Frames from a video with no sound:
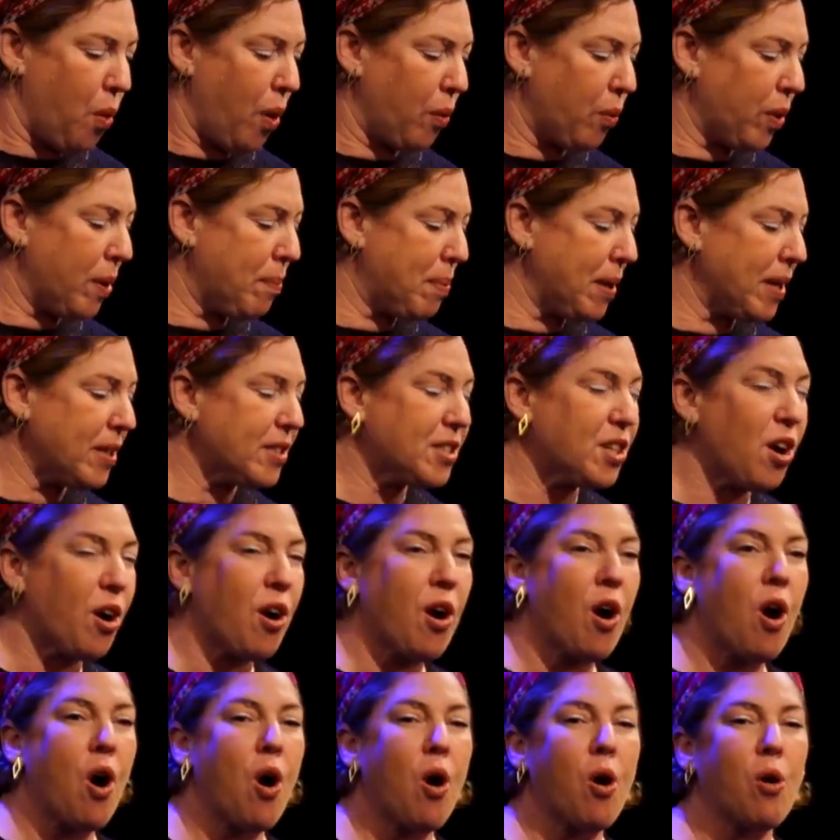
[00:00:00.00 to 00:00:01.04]
When we built
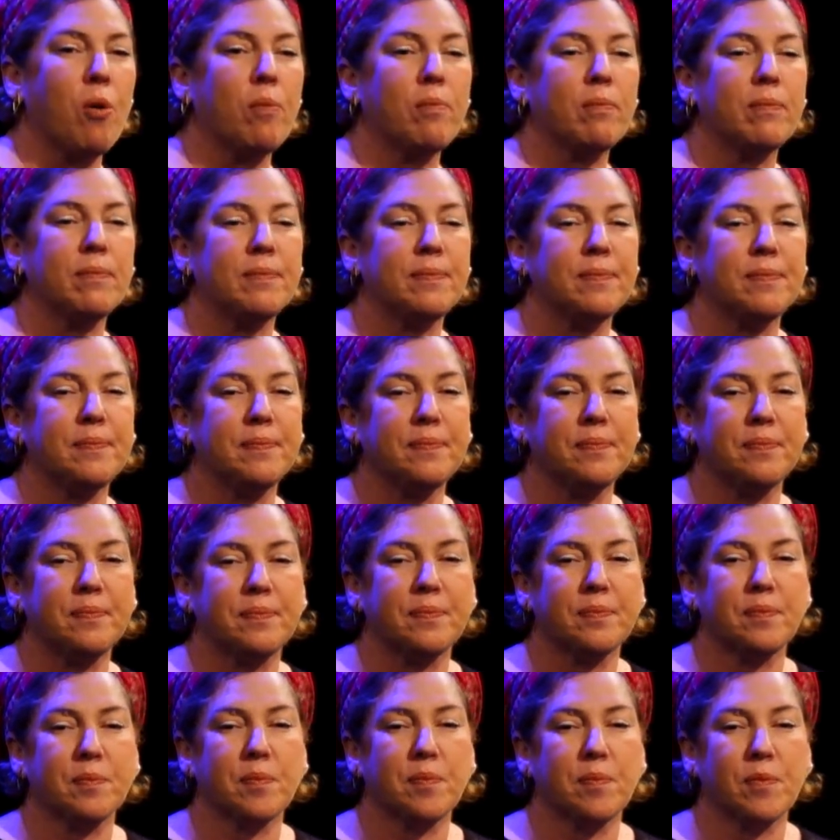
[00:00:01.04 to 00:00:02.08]
our home,
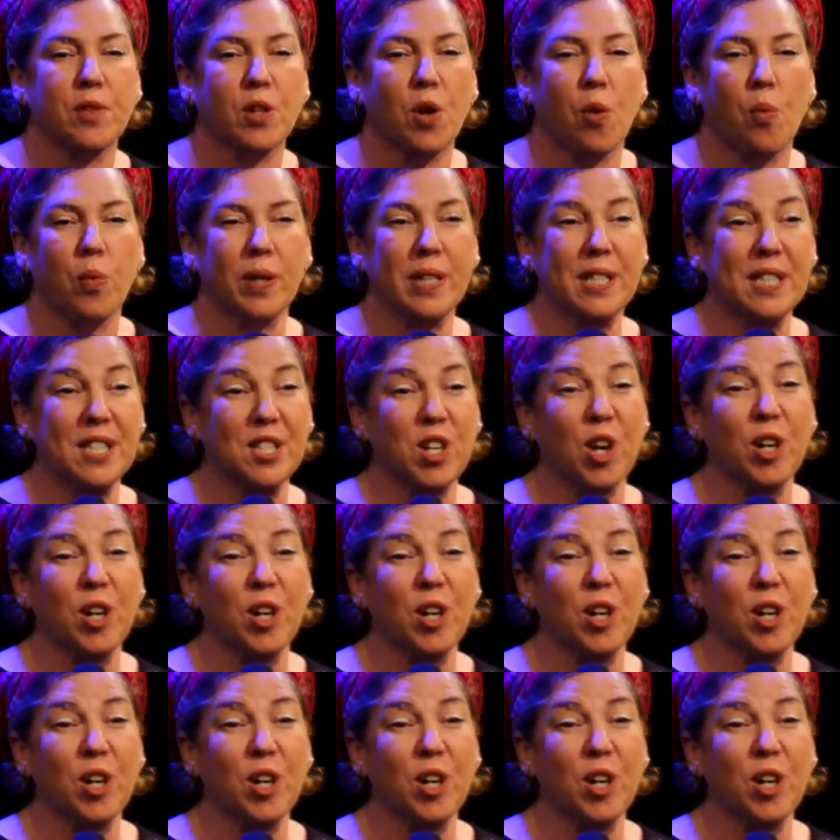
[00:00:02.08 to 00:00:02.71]
we